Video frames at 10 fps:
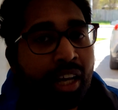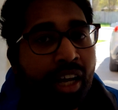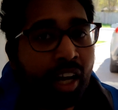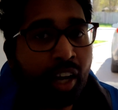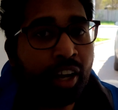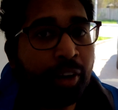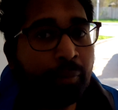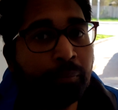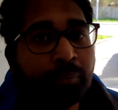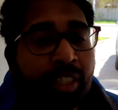
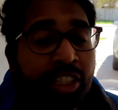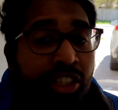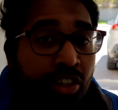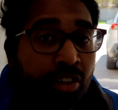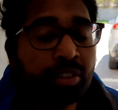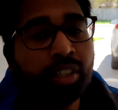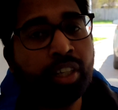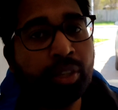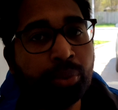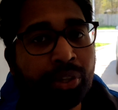here
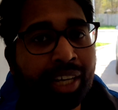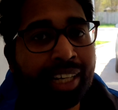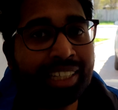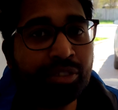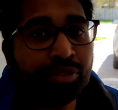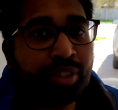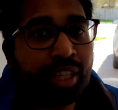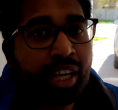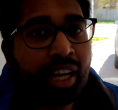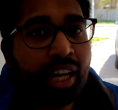where I live.
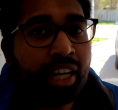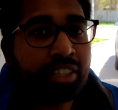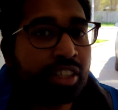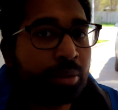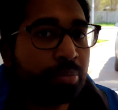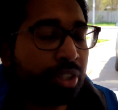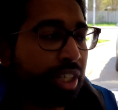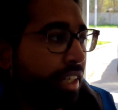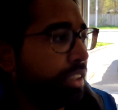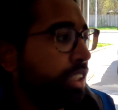It's going to
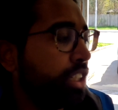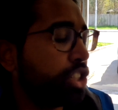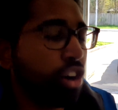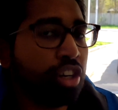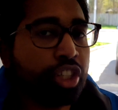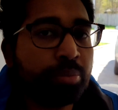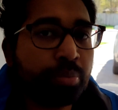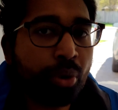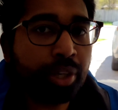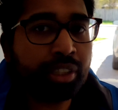protect the charging
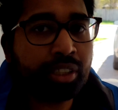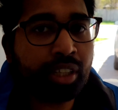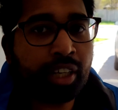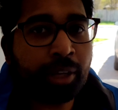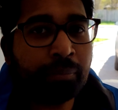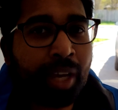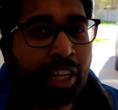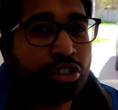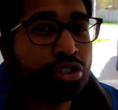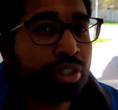port.
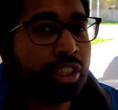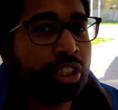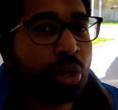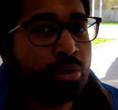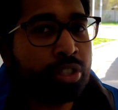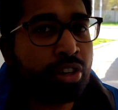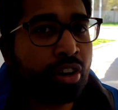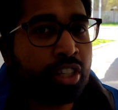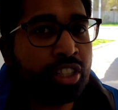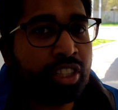I usually don't
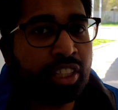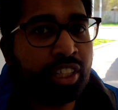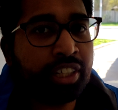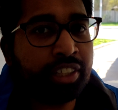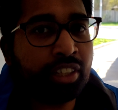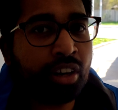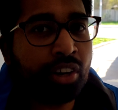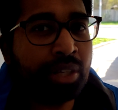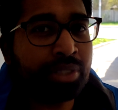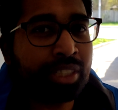charge the
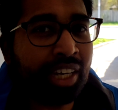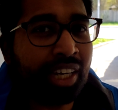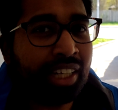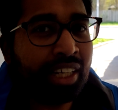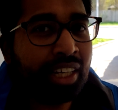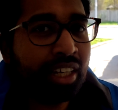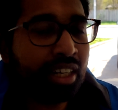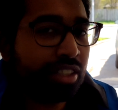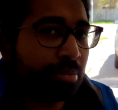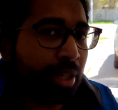car outside
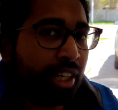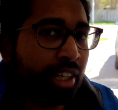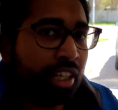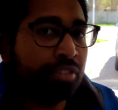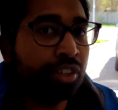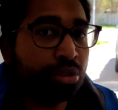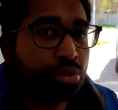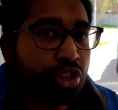because my level 2